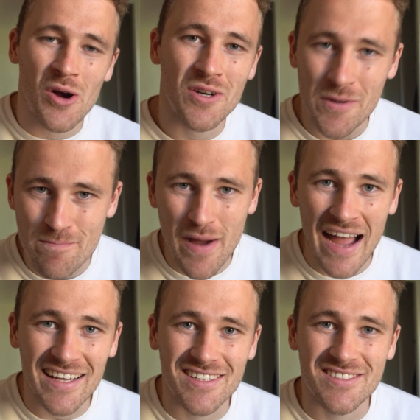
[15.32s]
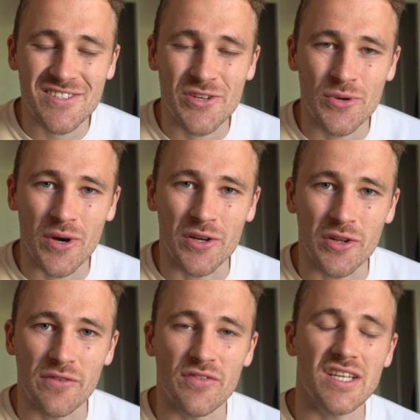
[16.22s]
welcome back to
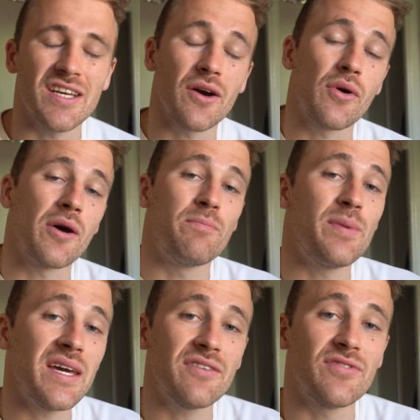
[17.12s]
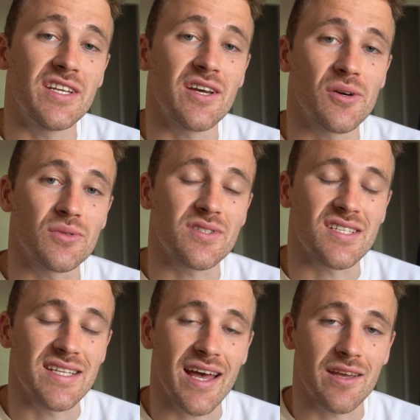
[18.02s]
another video, a big video
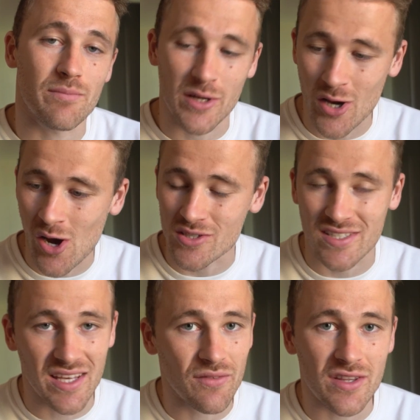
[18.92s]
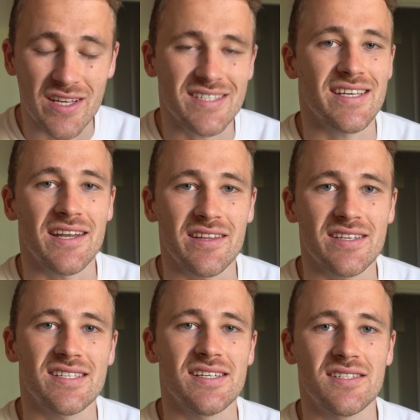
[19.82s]
today, because given that it's the end of the
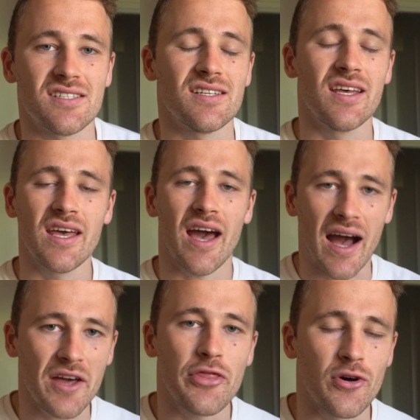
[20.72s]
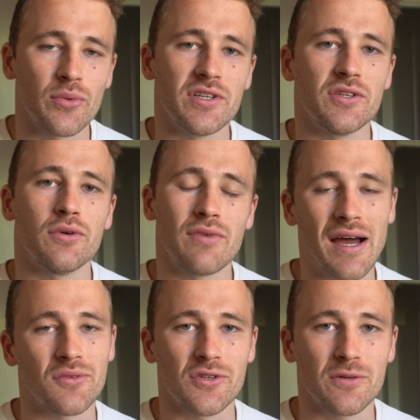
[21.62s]
season, I thought we'd do a
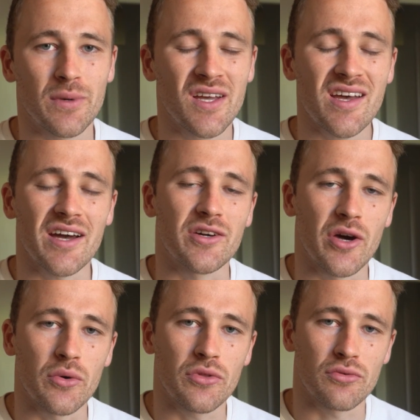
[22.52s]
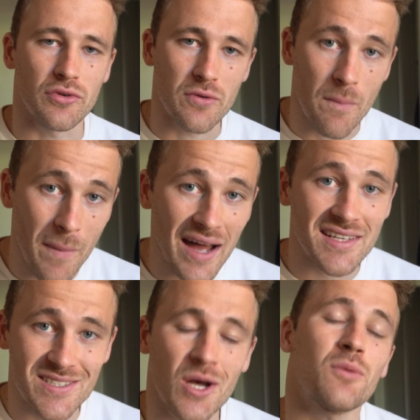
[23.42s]
roundup and go through my
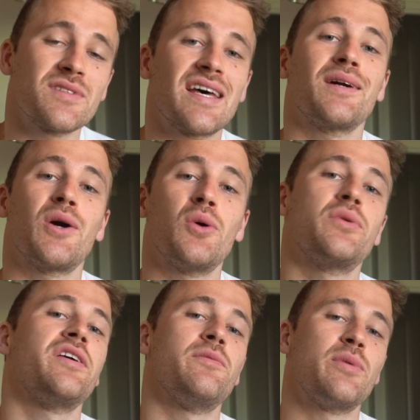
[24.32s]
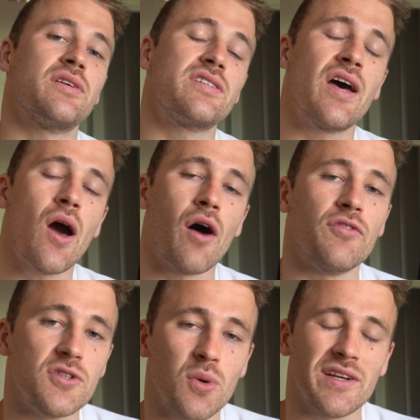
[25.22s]
top 10 goalkeepers of
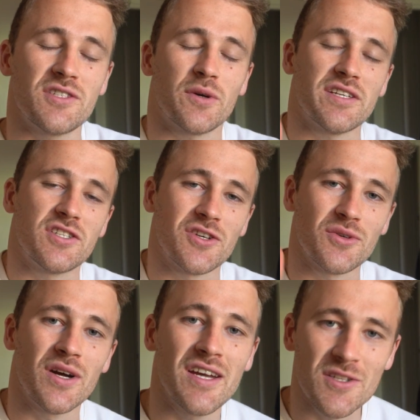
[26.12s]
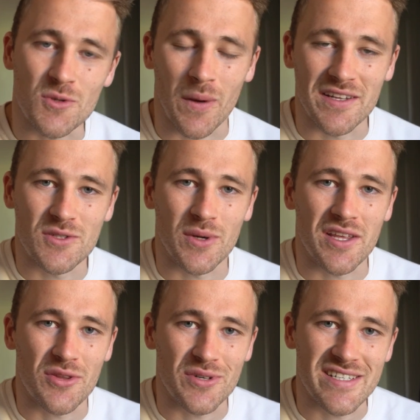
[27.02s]
the
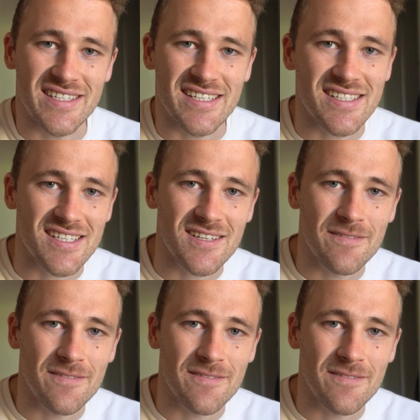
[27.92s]
2022-2023 season.